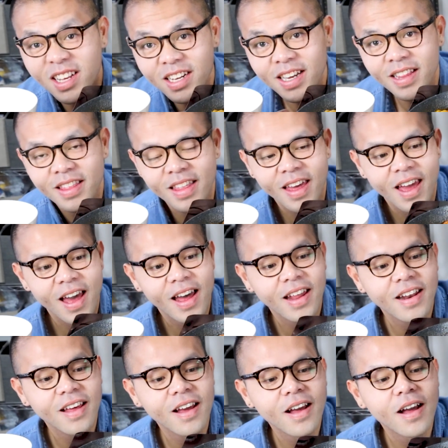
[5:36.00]
look at
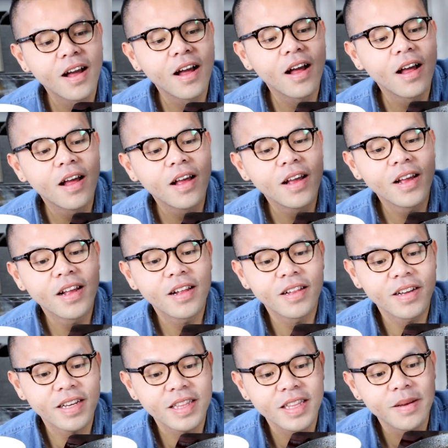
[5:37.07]
that.
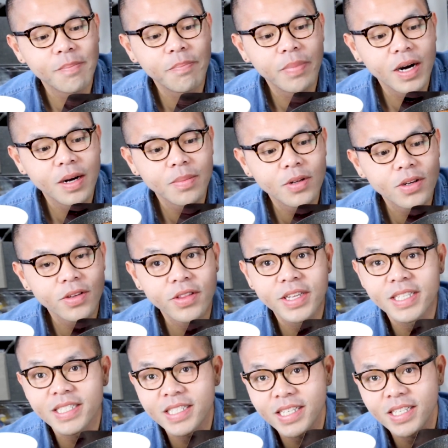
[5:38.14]
Look at the bubble,
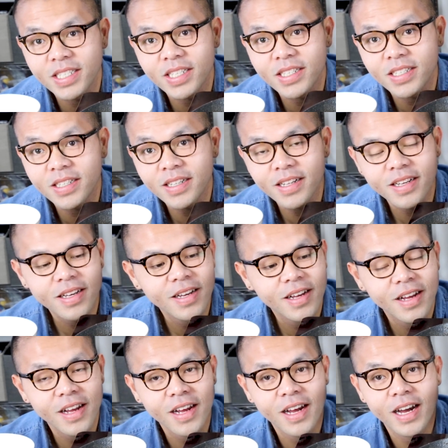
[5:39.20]
the sizzle.
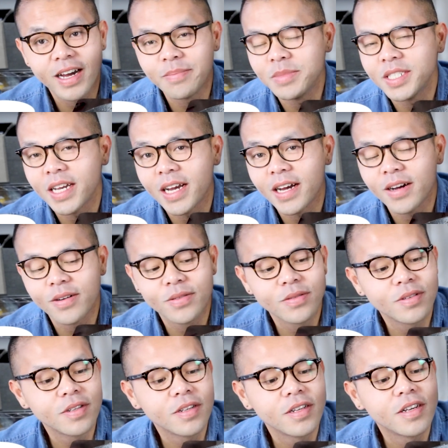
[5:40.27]
I'm
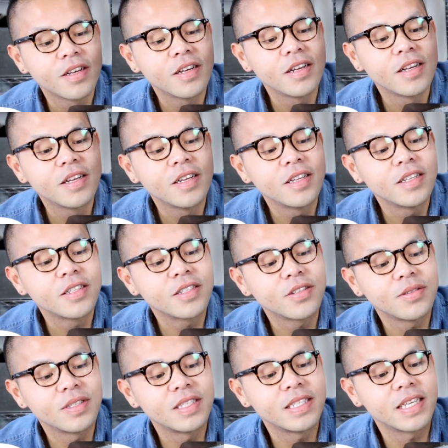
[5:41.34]
down
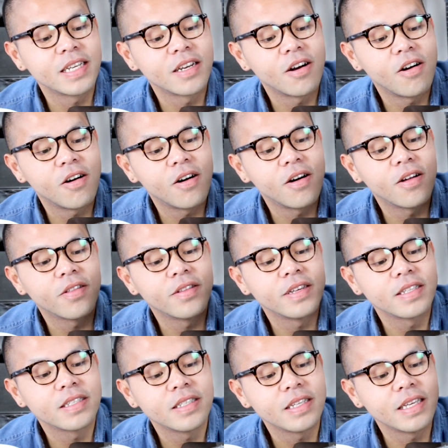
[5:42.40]
to dig all this